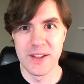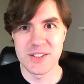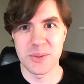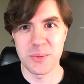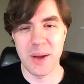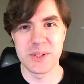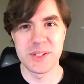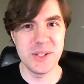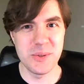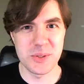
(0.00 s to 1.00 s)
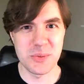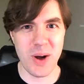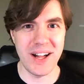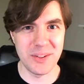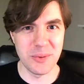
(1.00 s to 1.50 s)
So what I would do is
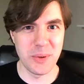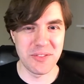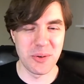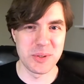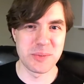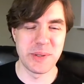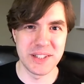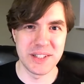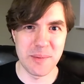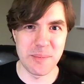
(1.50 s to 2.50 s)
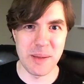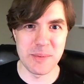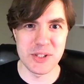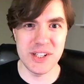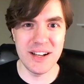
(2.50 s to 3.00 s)
while whatever was building on my
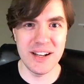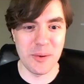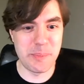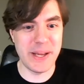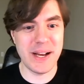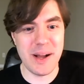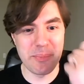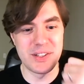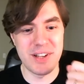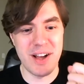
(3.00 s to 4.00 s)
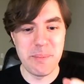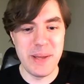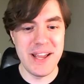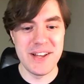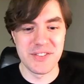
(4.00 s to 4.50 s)
machine, I would pick up the top
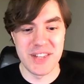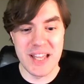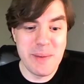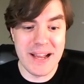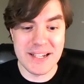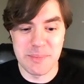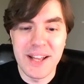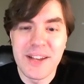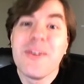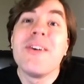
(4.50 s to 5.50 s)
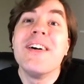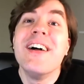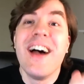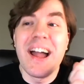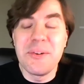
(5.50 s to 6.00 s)
page of the Emacs manual,
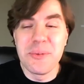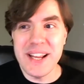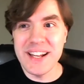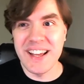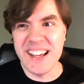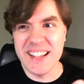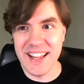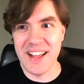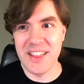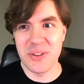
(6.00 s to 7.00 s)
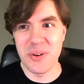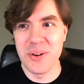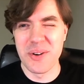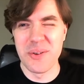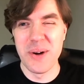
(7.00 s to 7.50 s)
I'd read it, and then I'd throw
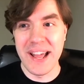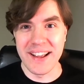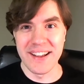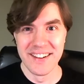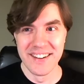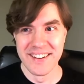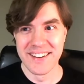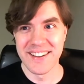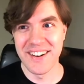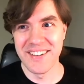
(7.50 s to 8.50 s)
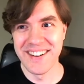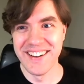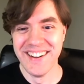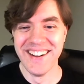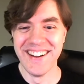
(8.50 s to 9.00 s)
it away. You know?
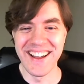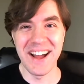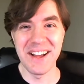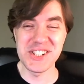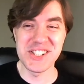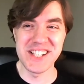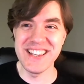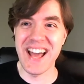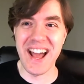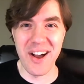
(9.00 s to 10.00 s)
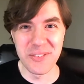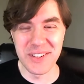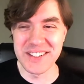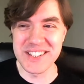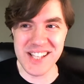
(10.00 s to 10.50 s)
And I just did that
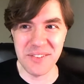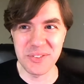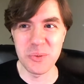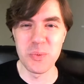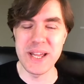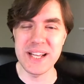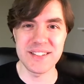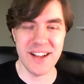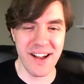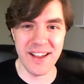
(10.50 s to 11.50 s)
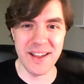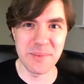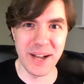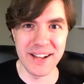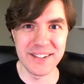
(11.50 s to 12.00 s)
over a several weeks time.
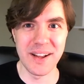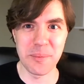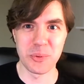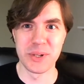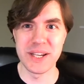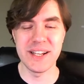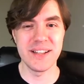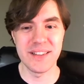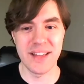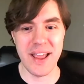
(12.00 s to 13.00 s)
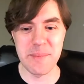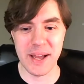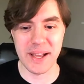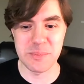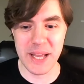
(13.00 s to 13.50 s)
I ended up reading the
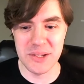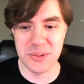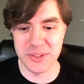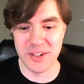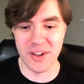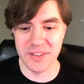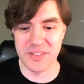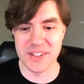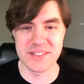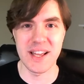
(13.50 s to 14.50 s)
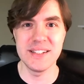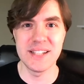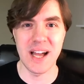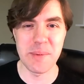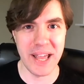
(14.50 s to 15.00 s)
Emacs manual in all of this dead
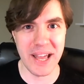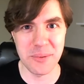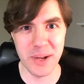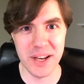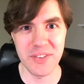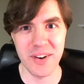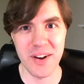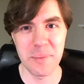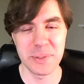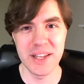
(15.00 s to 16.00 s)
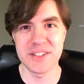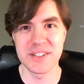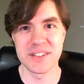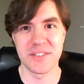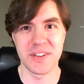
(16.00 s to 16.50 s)
time I had waiting for
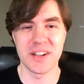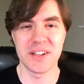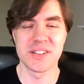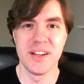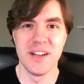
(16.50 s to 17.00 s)
compilations to finish.